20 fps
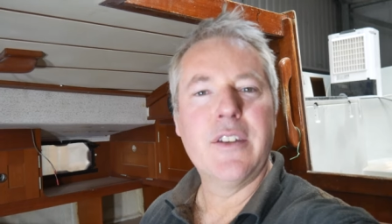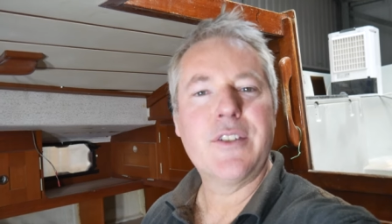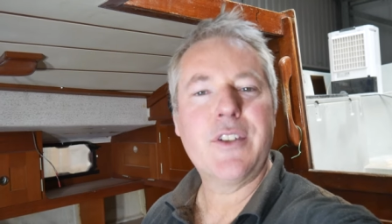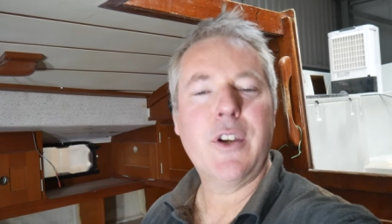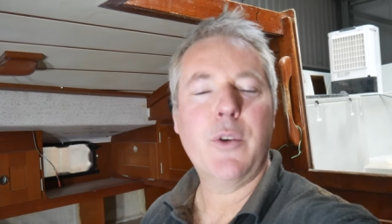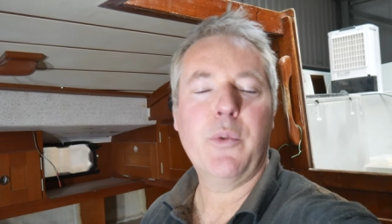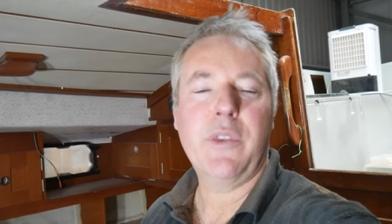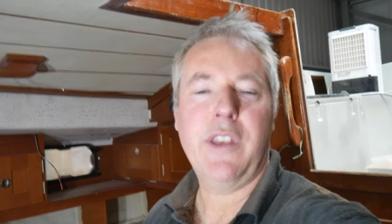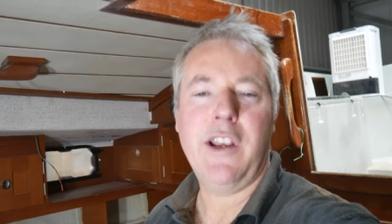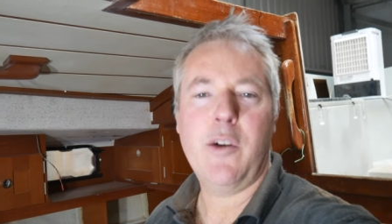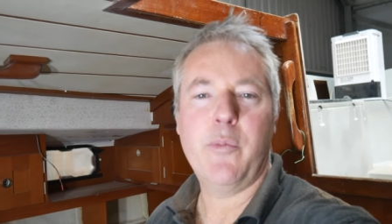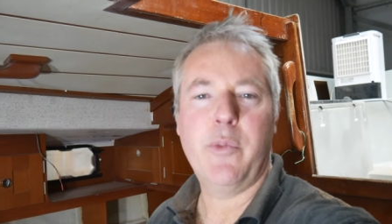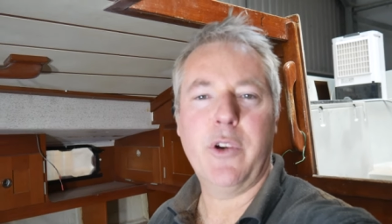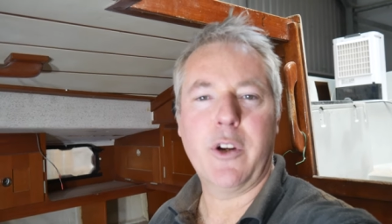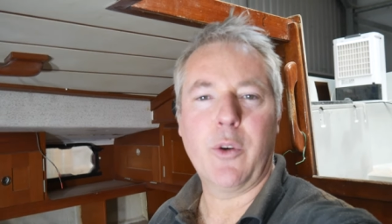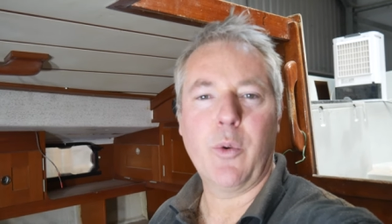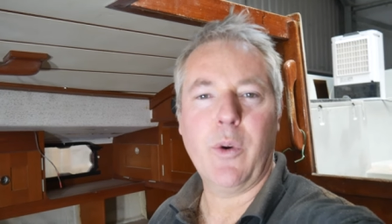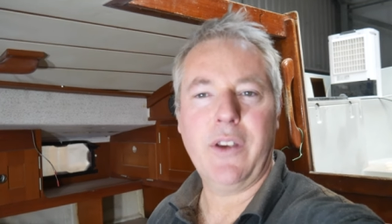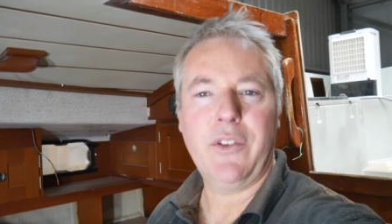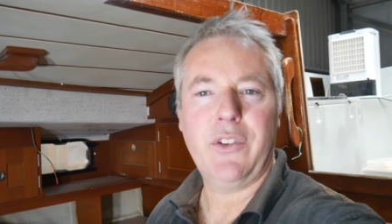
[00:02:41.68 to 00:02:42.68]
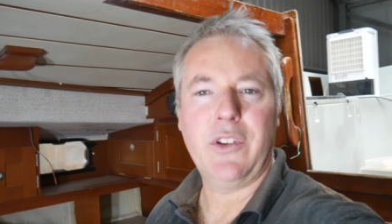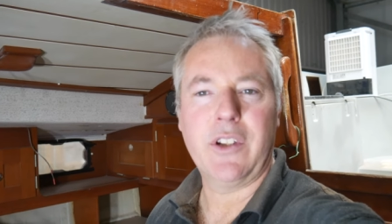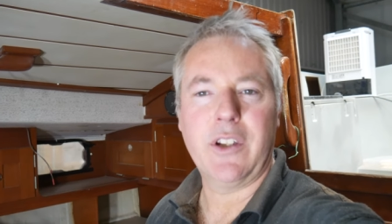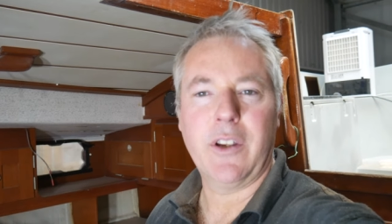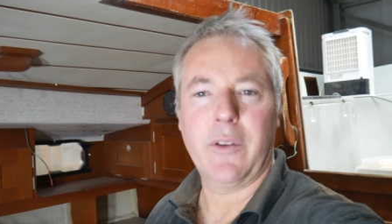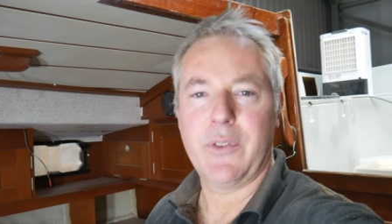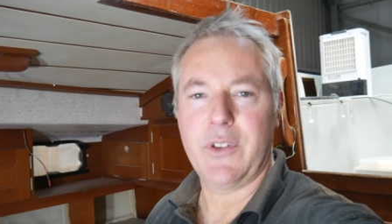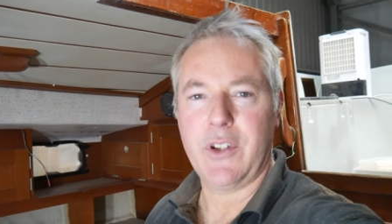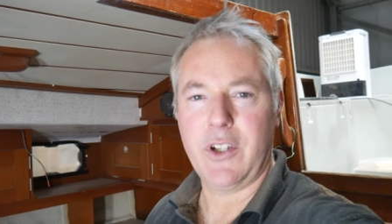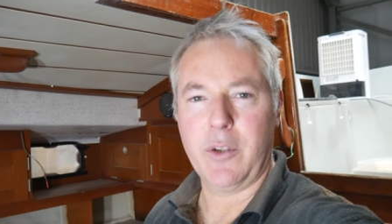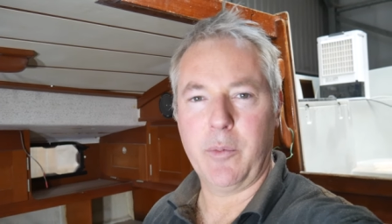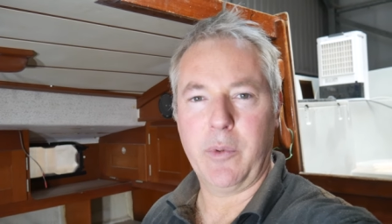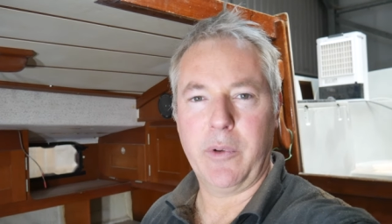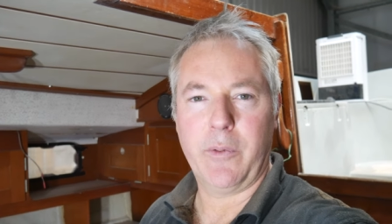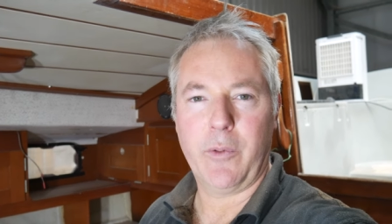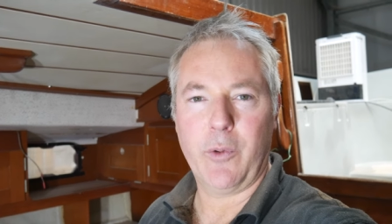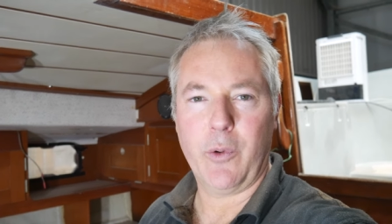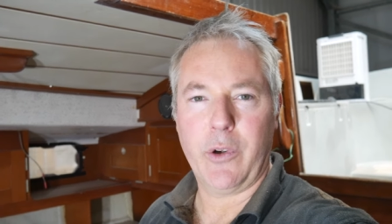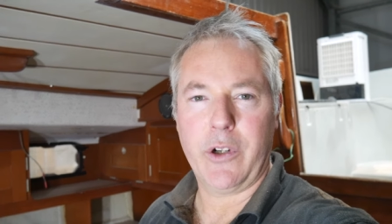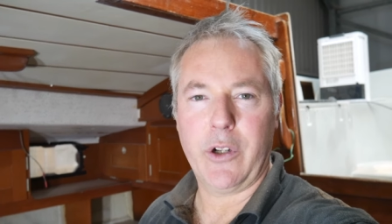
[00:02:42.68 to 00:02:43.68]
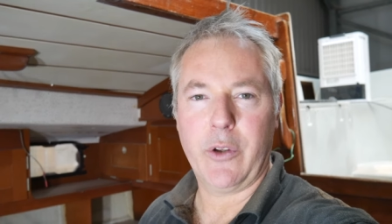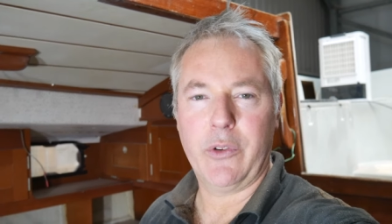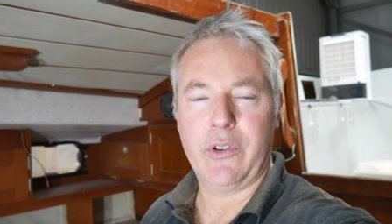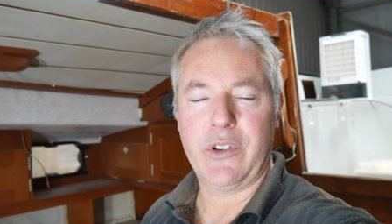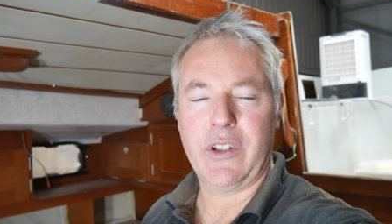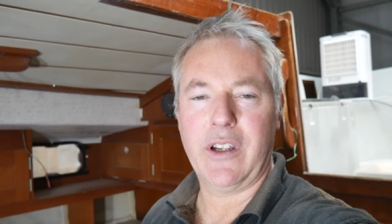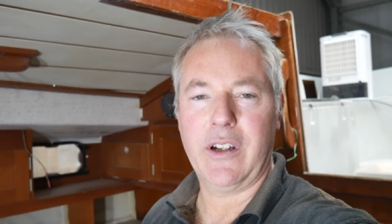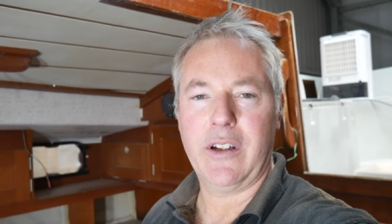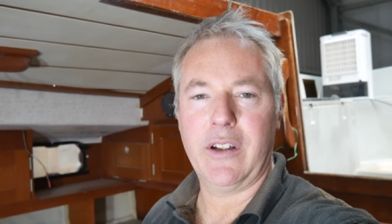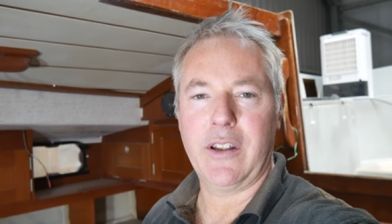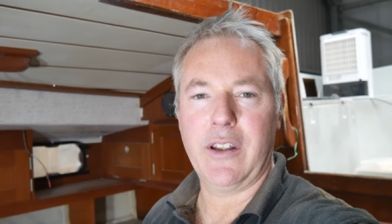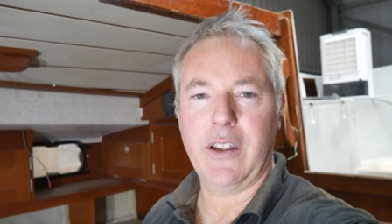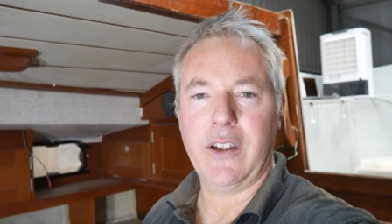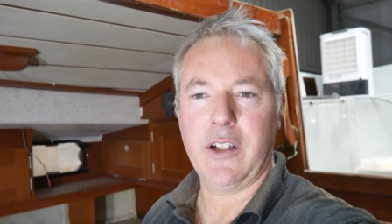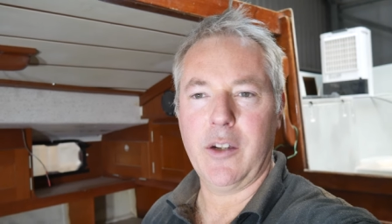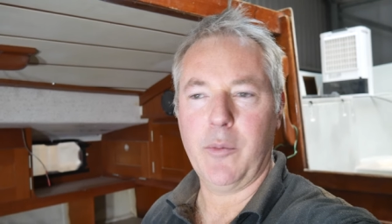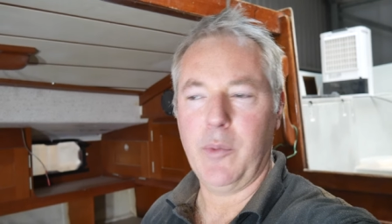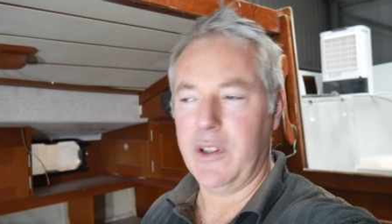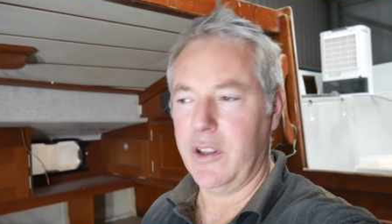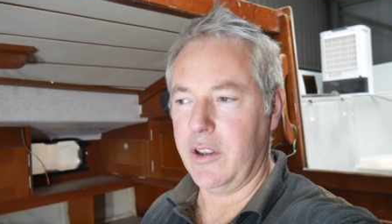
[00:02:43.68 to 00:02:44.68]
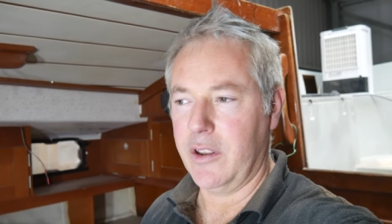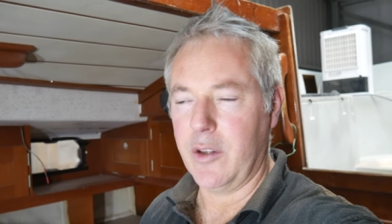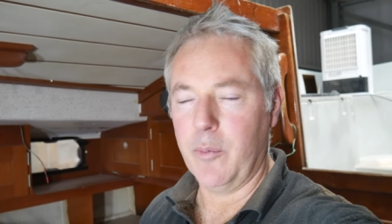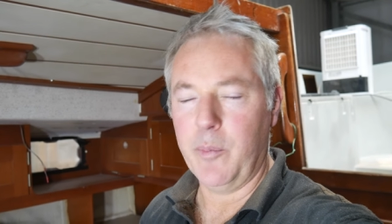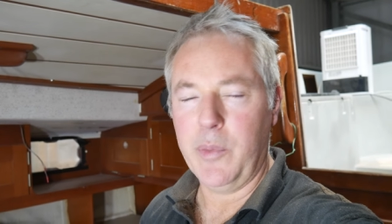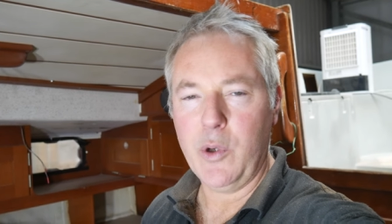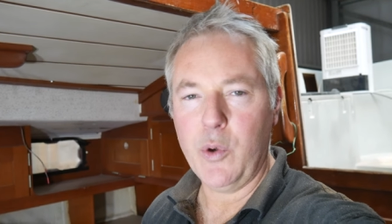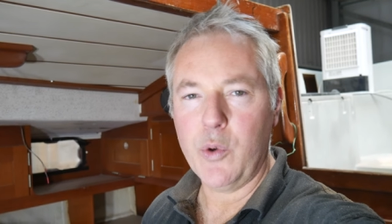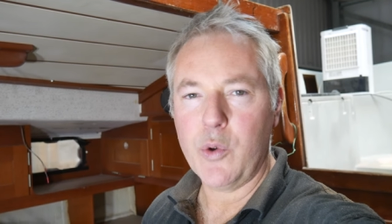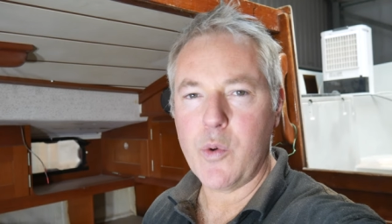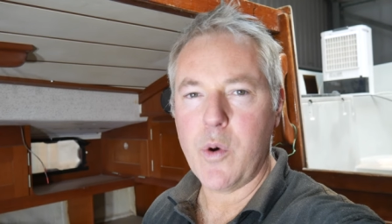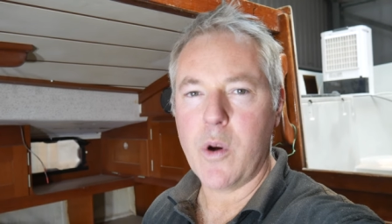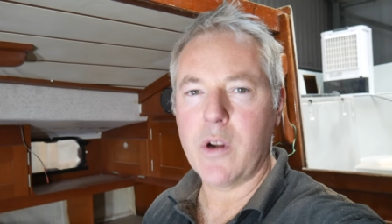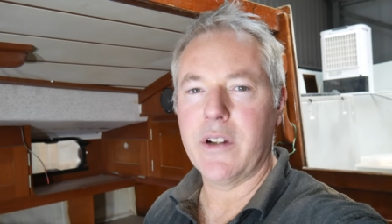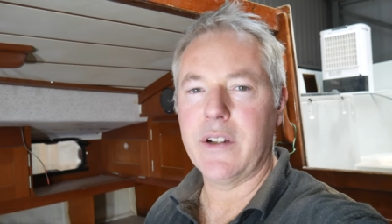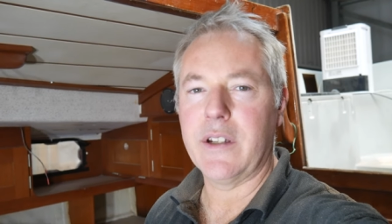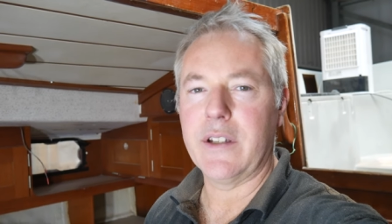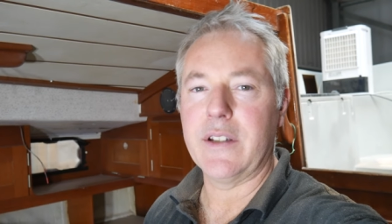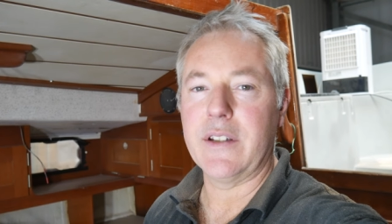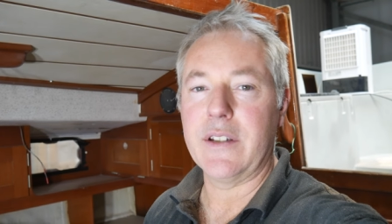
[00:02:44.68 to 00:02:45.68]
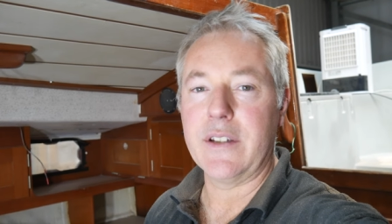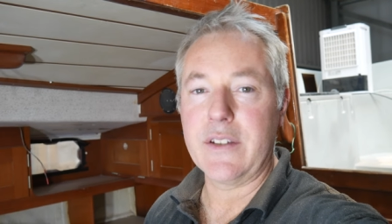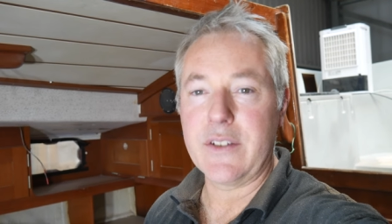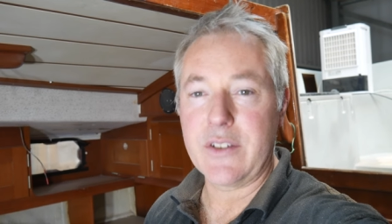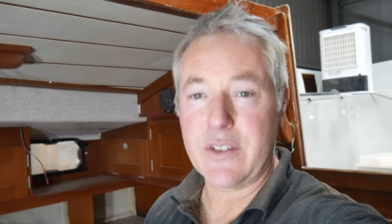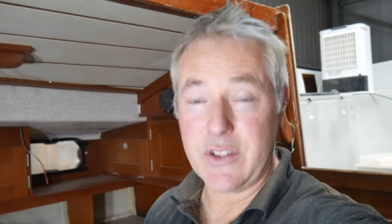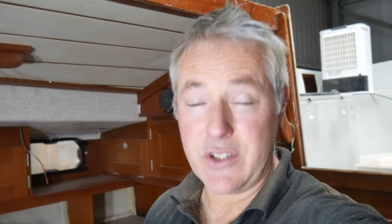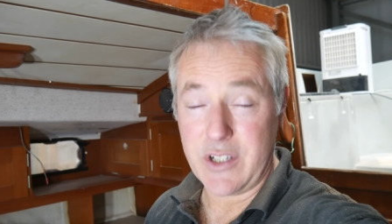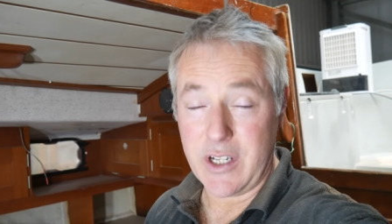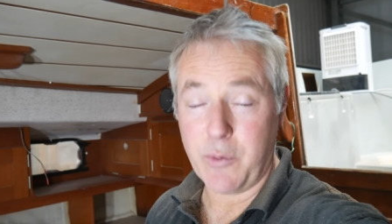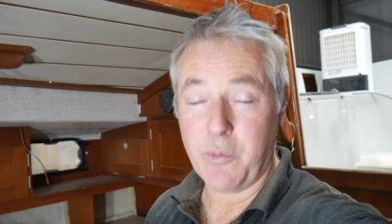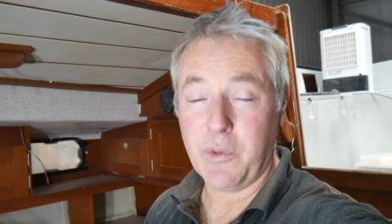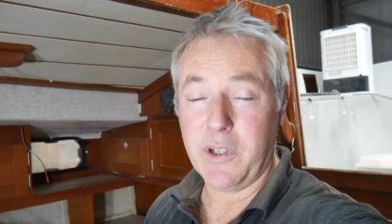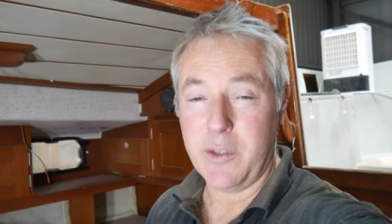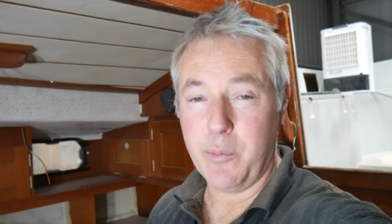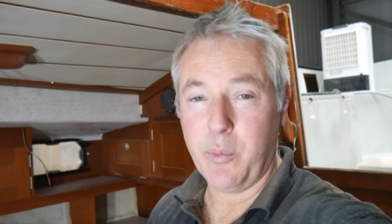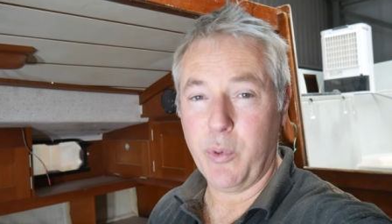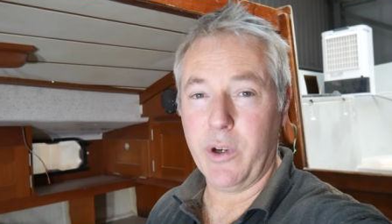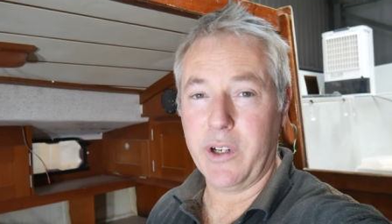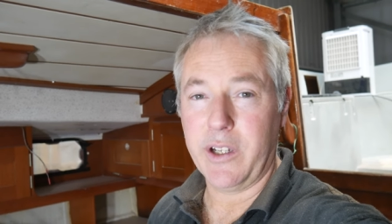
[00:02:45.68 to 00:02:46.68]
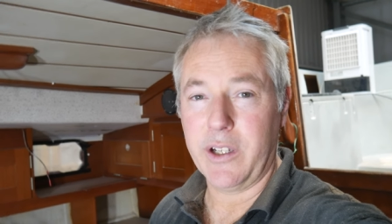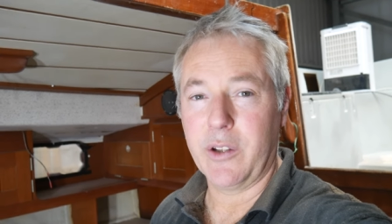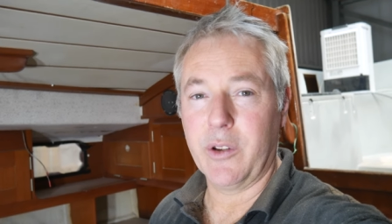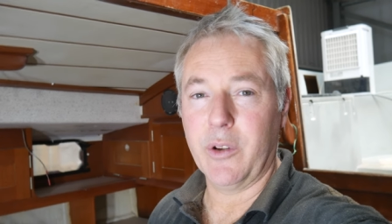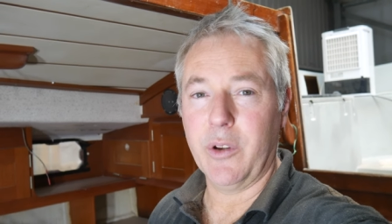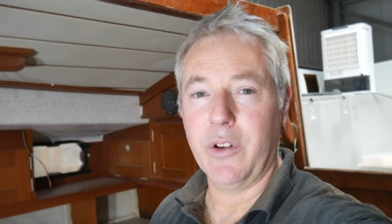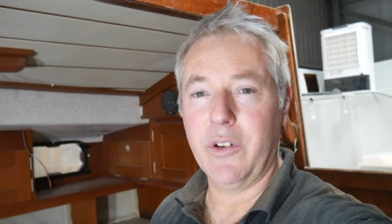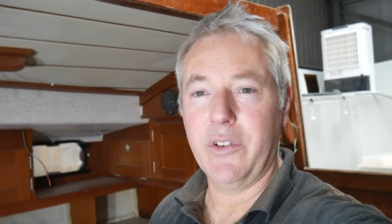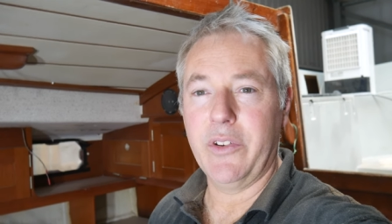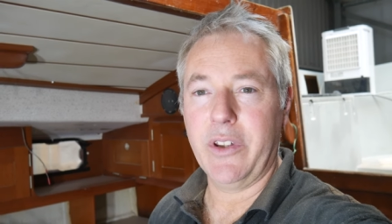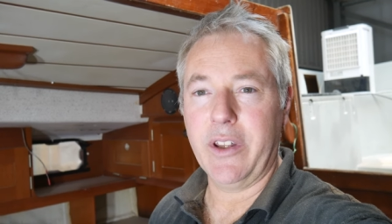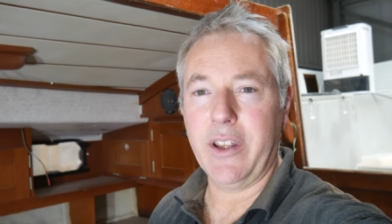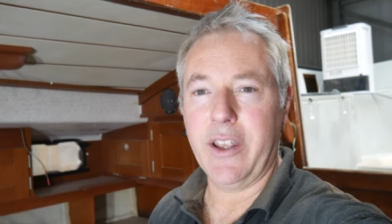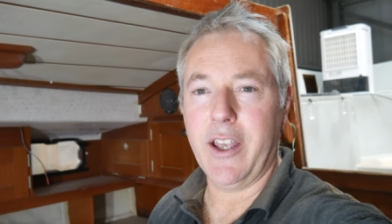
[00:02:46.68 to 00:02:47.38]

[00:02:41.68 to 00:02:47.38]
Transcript: So with Hallberg-Rassy, I've said it before and I'll say it again, I mean, the build quality is generally pretty good,